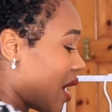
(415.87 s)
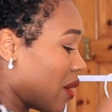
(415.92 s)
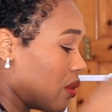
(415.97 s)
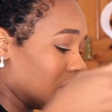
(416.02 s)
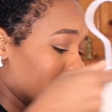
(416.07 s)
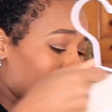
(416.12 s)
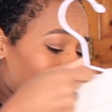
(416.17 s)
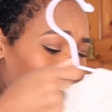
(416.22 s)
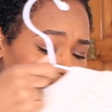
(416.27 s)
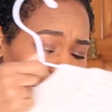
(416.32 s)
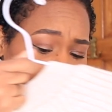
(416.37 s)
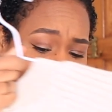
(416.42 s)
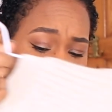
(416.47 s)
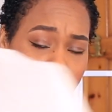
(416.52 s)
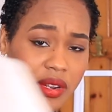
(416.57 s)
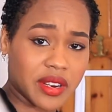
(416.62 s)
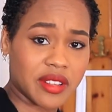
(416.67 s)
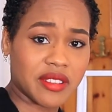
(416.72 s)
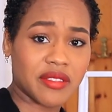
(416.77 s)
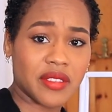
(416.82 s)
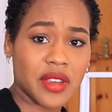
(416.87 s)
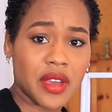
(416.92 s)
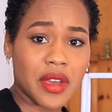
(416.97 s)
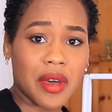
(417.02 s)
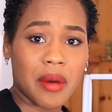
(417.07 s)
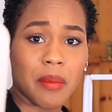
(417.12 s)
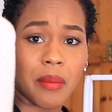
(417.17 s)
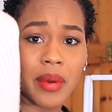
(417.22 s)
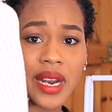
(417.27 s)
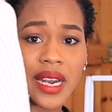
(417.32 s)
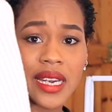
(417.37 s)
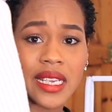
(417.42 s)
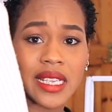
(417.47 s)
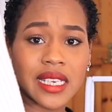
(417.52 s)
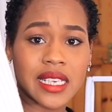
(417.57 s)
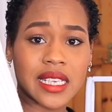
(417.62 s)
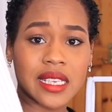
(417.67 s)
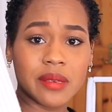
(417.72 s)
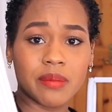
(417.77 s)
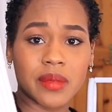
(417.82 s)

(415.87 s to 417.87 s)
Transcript: I was meant to get rid of, but I didn't